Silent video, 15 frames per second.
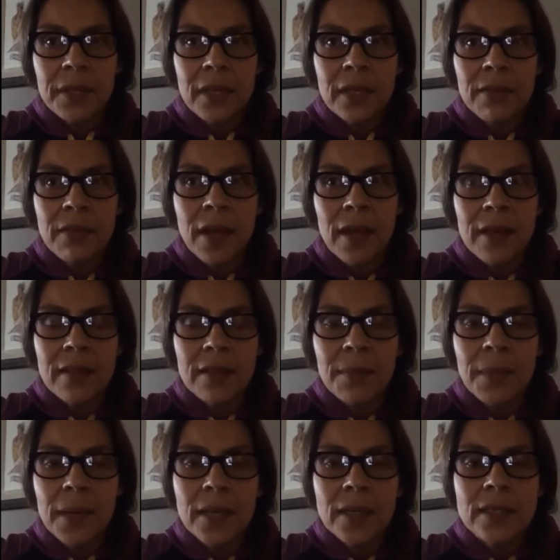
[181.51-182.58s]
believe that the
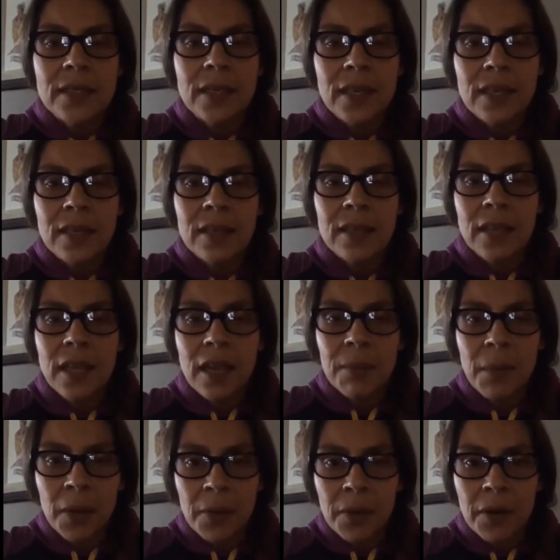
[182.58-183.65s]
biggest thing in
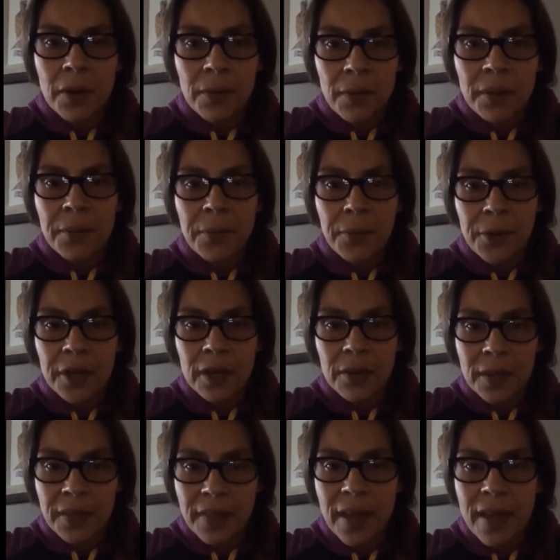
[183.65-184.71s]
my working
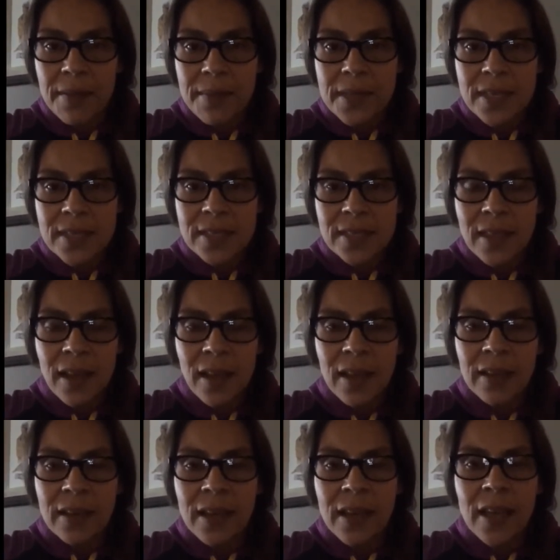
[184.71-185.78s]
with them is
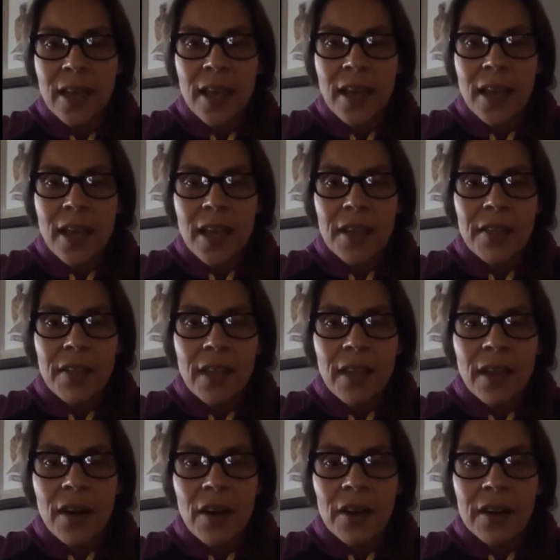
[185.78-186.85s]
that
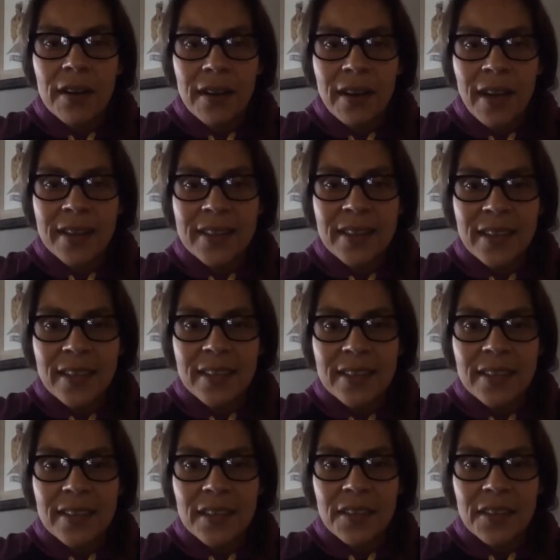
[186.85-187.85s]
they are connecting.